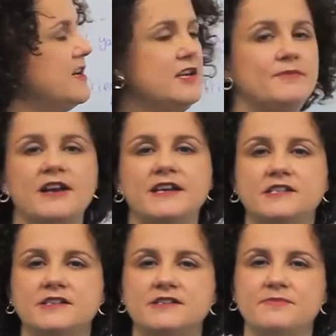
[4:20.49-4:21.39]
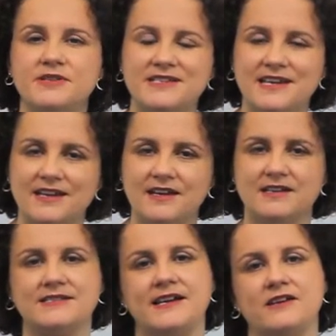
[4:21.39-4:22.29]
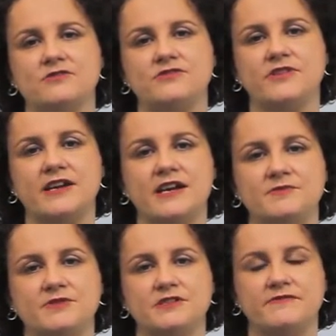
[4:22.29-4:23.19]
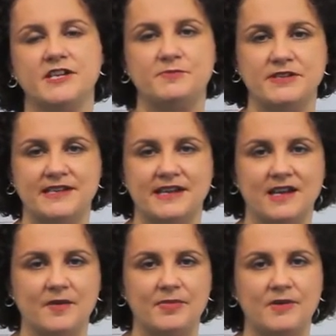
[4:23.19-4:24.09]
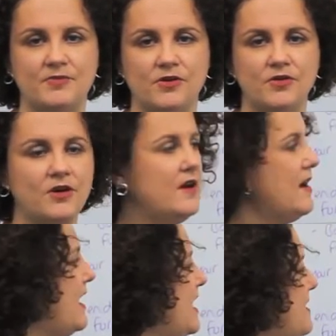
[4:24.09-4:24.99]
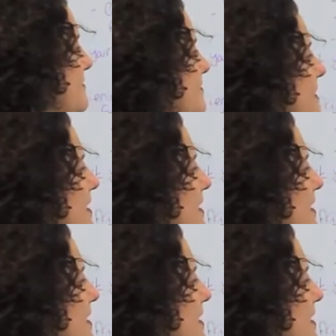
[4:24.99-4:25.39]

You might need to do some particular stakeholder engagement to reach particular people. Um,